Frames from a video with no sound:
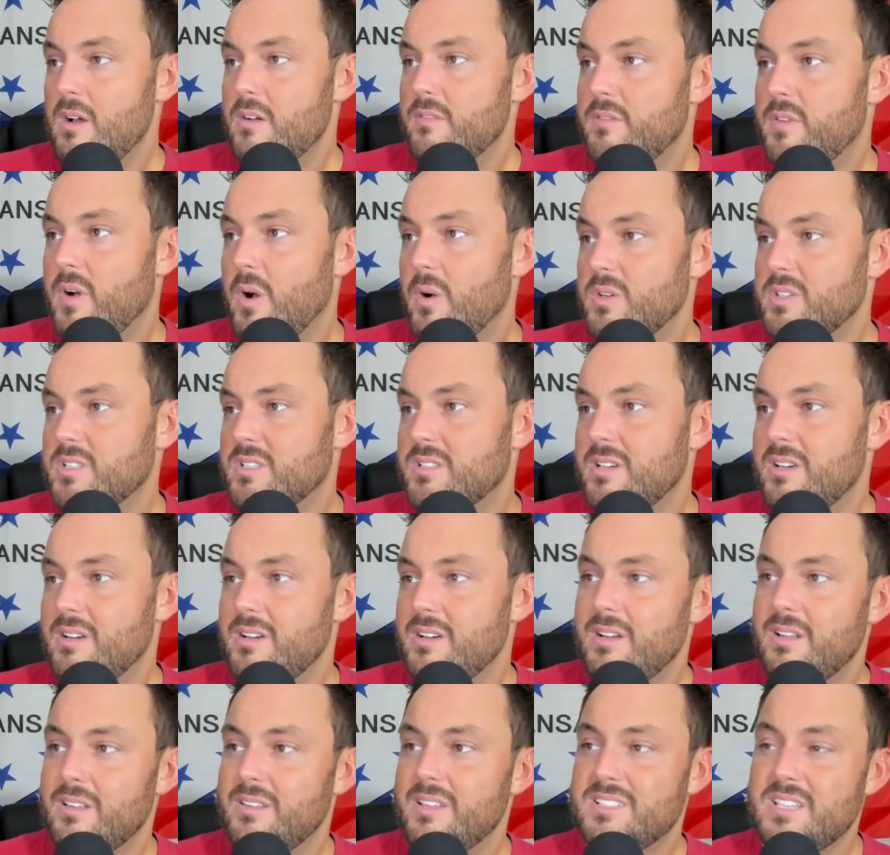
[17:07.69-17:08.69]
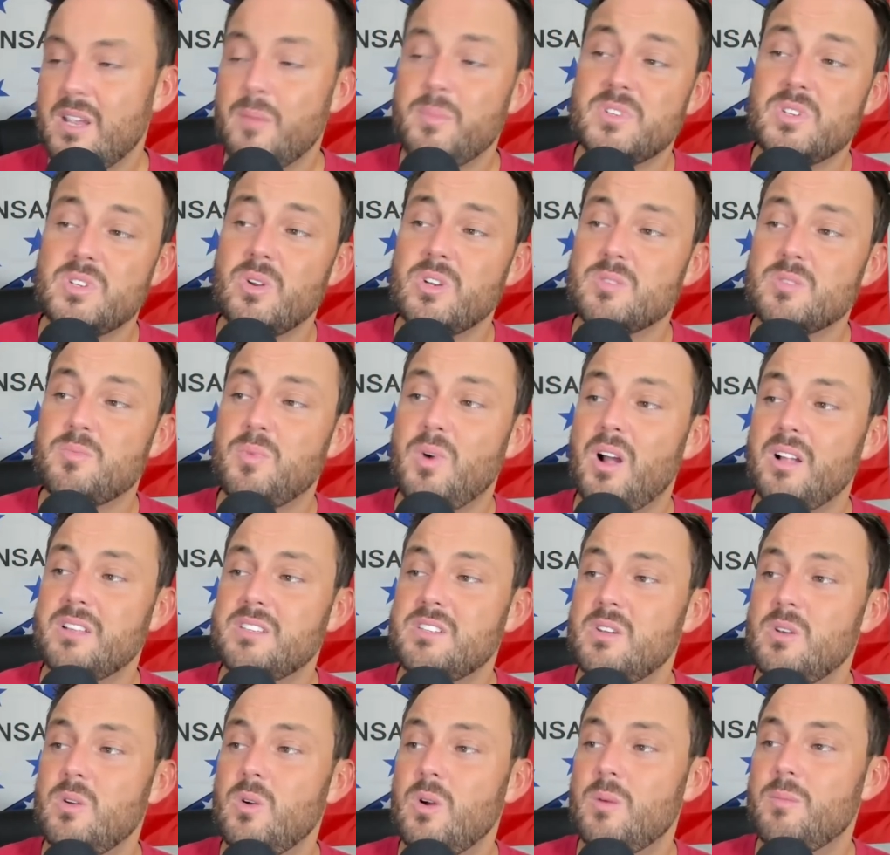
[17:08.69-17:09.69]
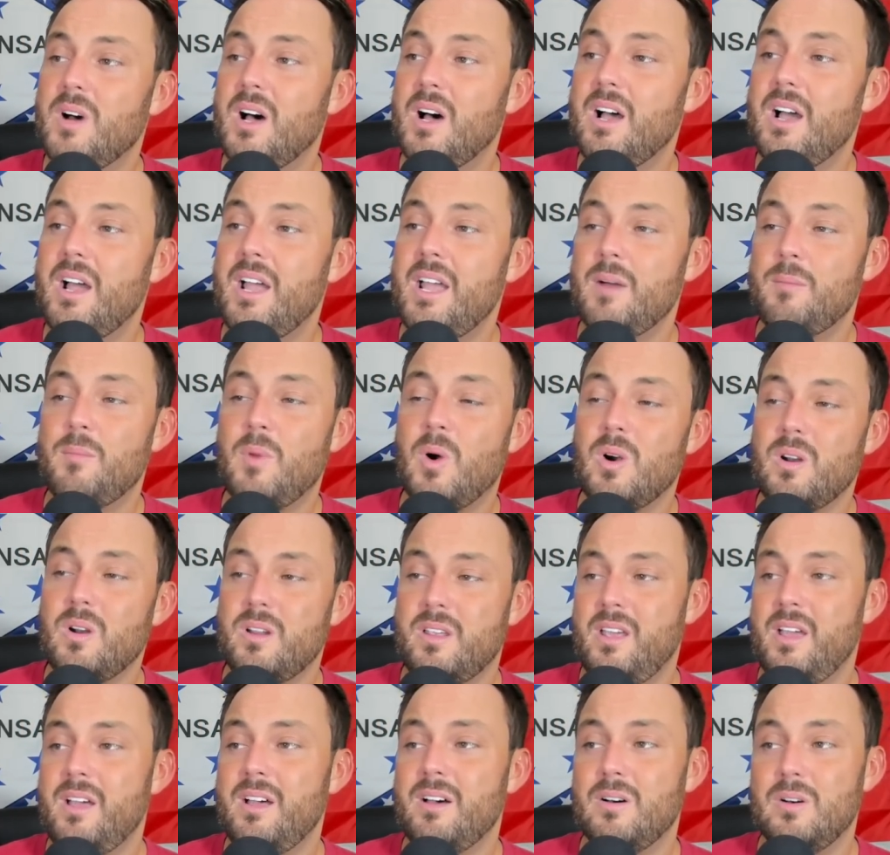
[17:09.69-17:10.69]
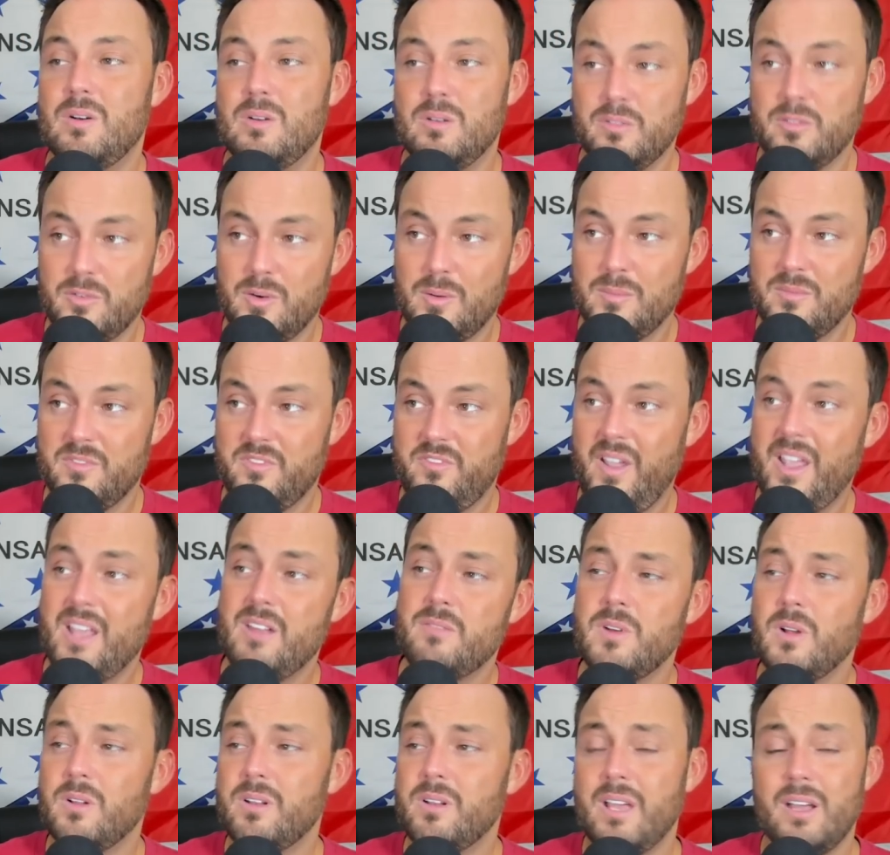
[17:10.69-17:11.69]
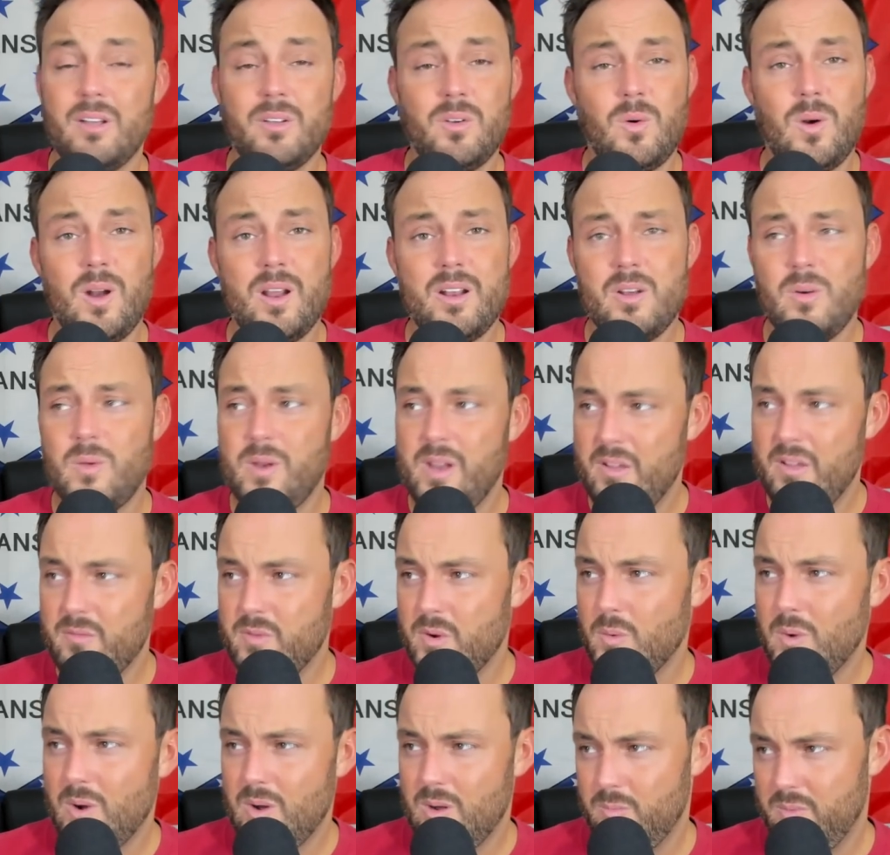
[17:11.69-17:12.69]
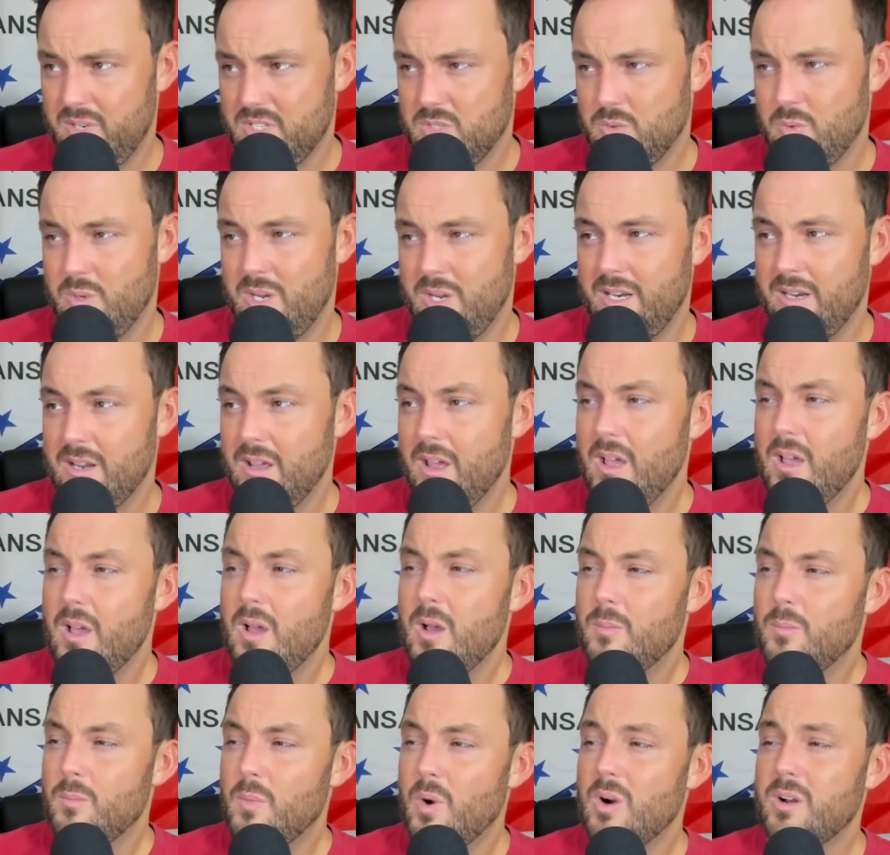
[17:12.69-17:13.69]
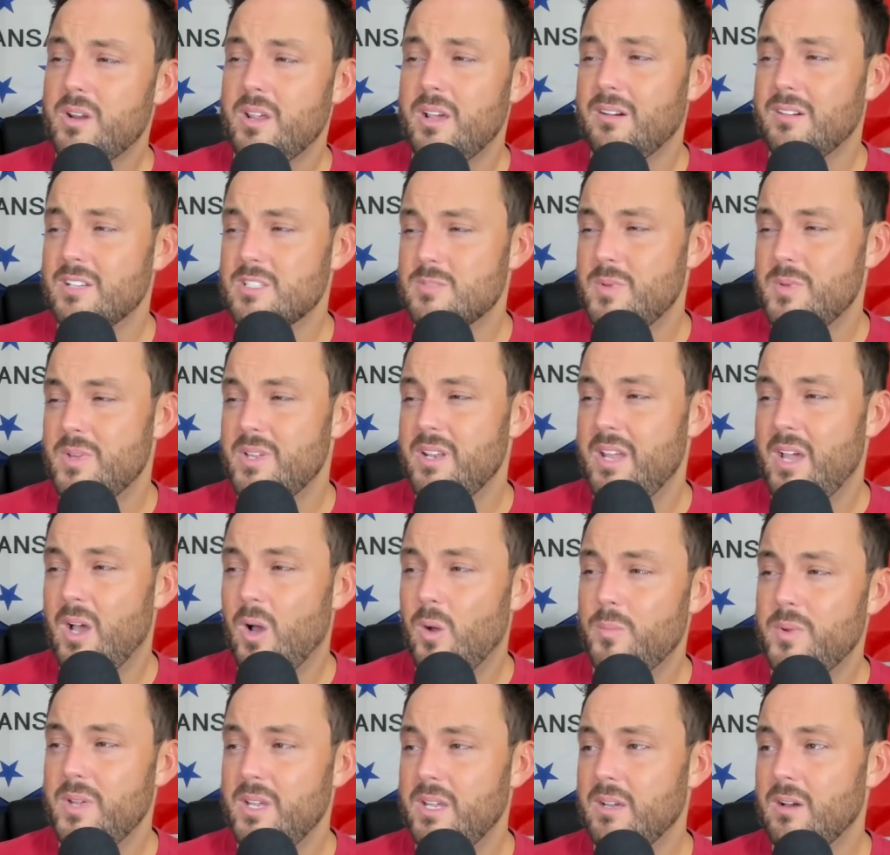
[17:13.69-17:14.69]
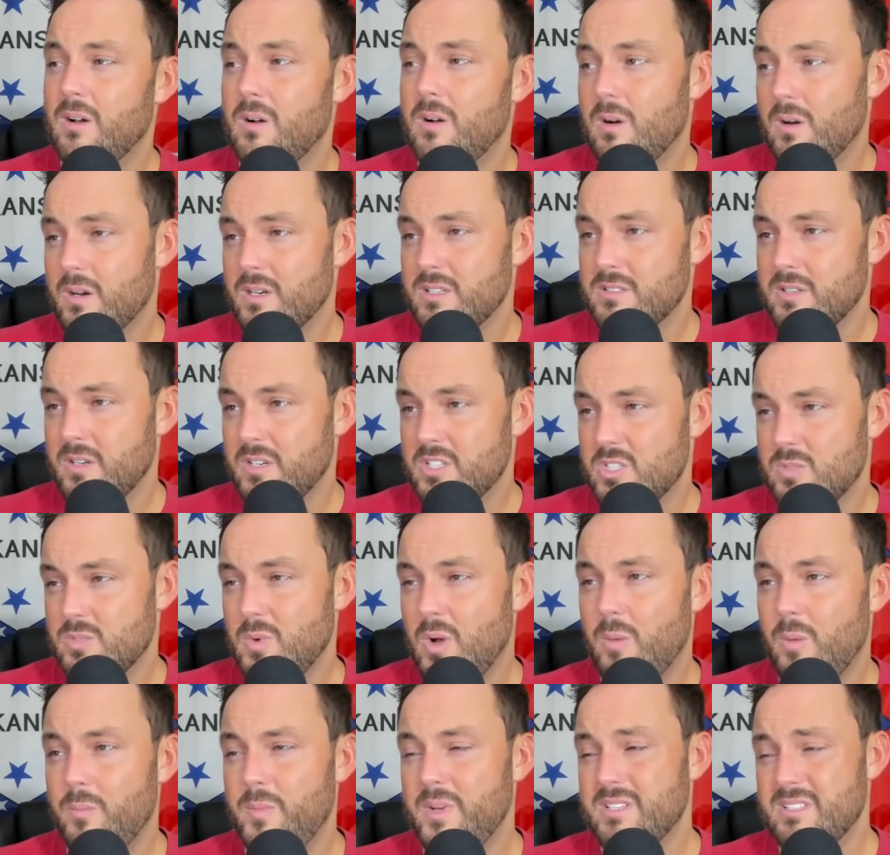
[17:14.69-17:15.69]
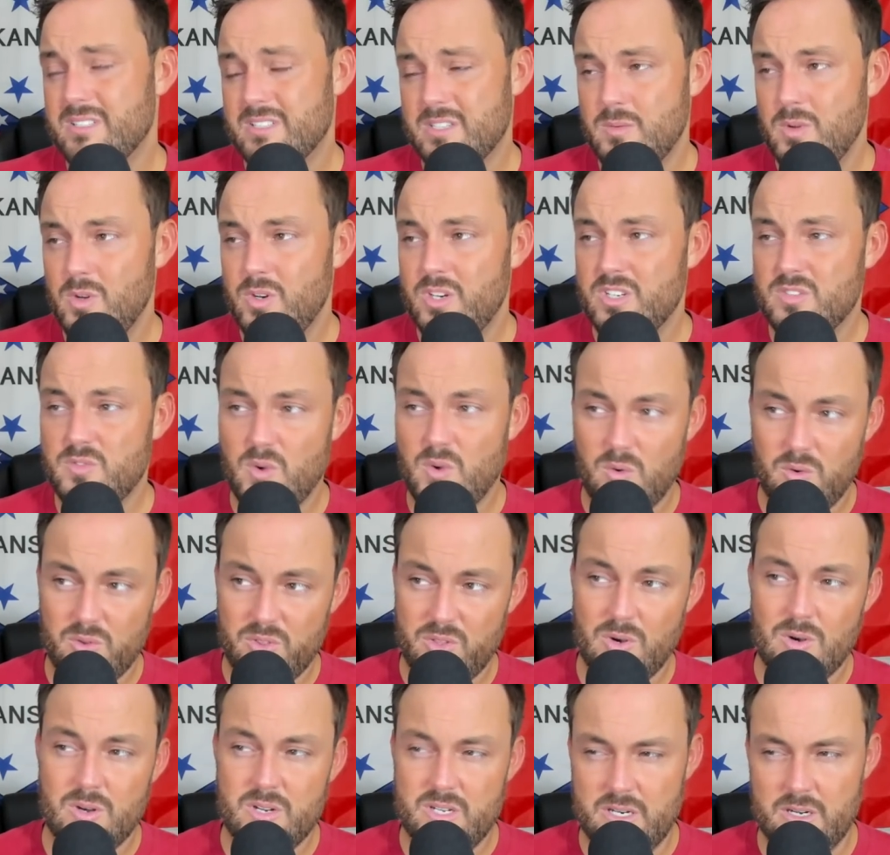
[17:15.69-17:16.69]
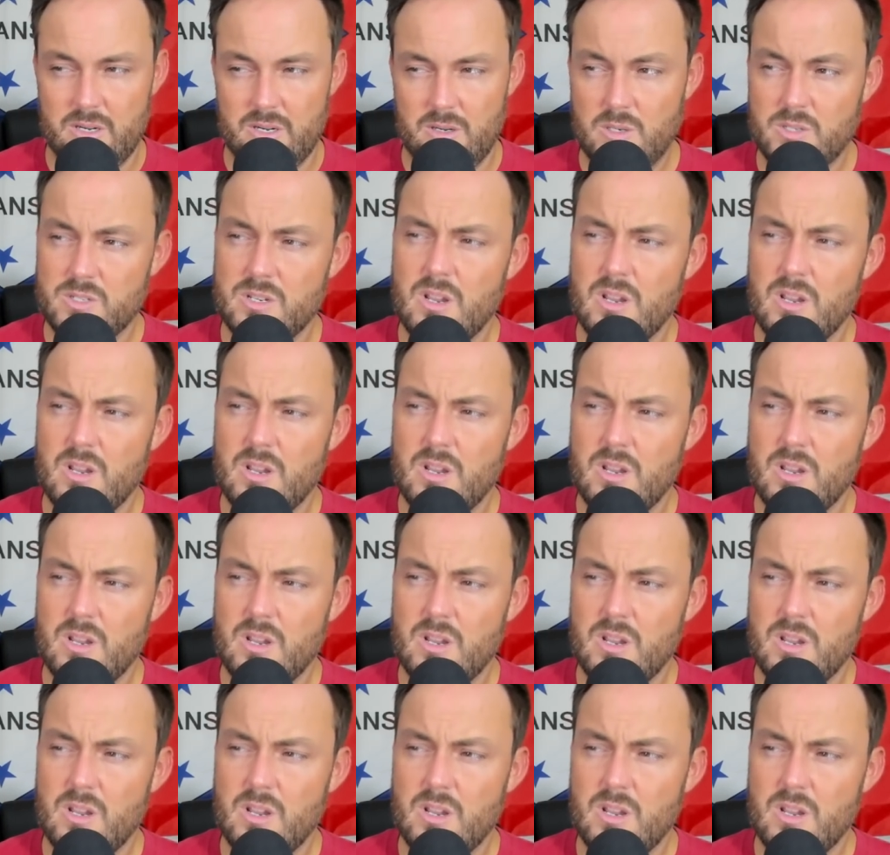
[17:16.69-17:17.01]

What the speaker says: Folks, this episode is brought to you by Markel. From Fayetteville to El Dorado and everywhere in between, Markel has been helping Arkansas small business communities for over 30 years.